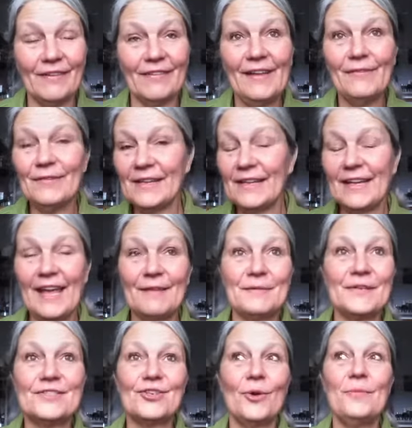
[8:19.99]
That really gave me
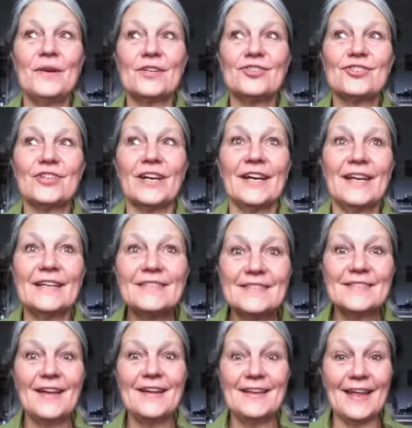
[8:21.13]
so much
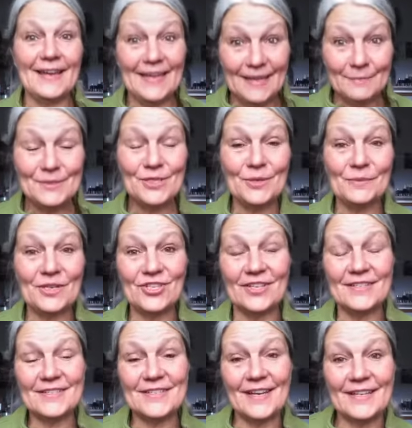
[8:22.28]
insight, and him so much
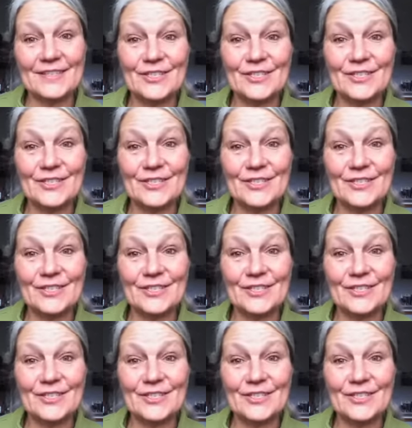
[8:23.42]
insight.